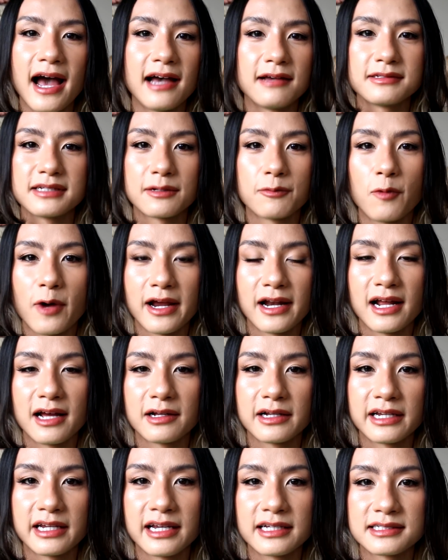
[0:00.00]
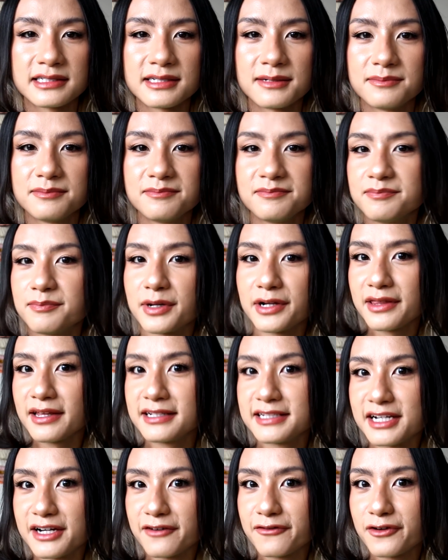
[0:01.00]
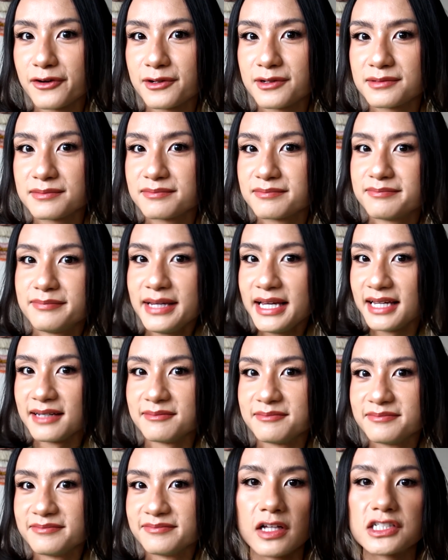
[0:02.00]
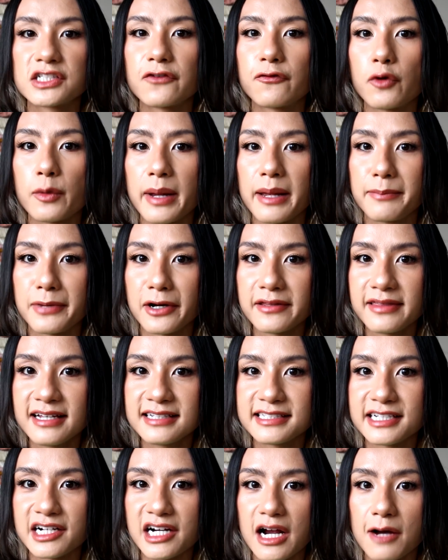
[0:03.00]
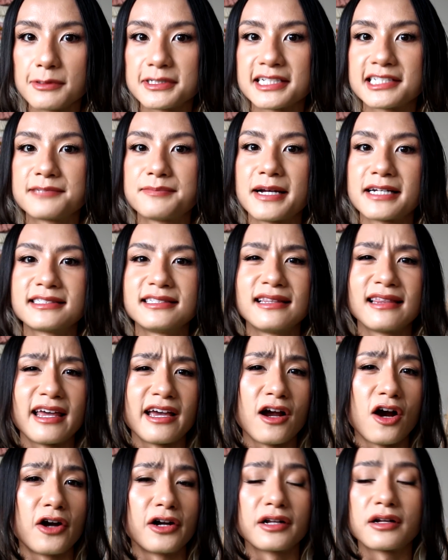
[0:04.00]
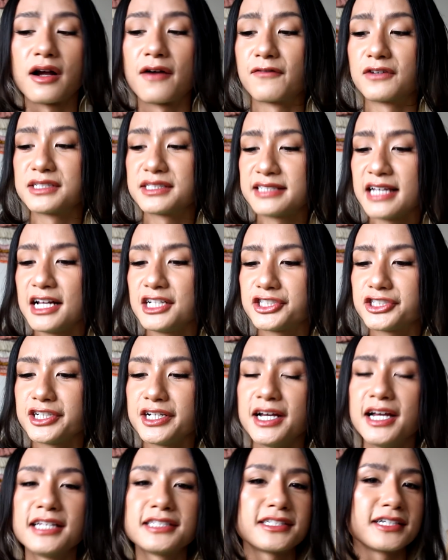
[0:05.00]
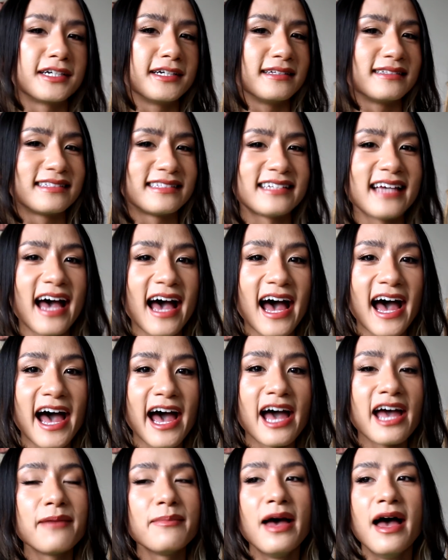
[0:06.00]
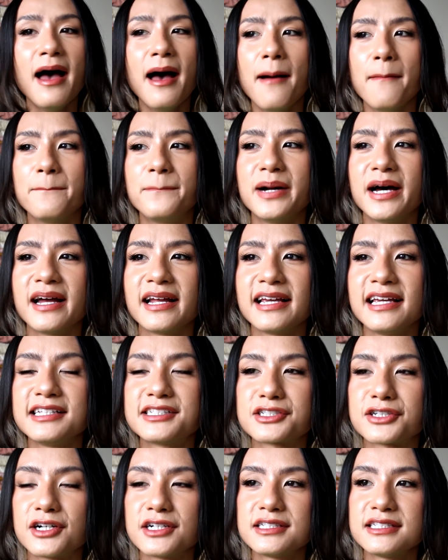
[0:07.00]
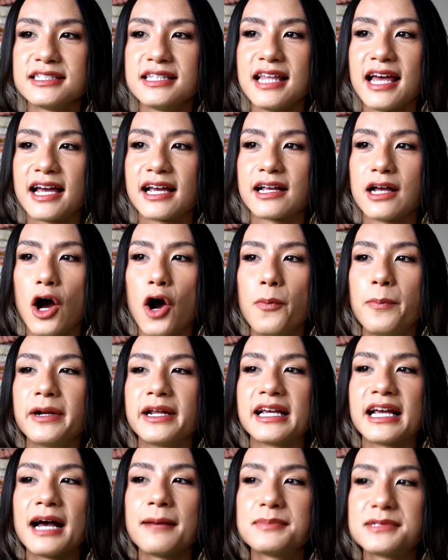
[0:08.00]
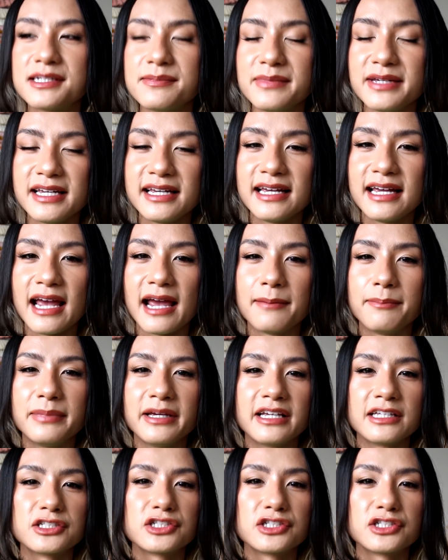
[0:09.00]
I was like, why not get some birthday dinner for me? So for my birthday dinner, I was expecting lighthearted conversations, a good time. But he starts like opening up to me and being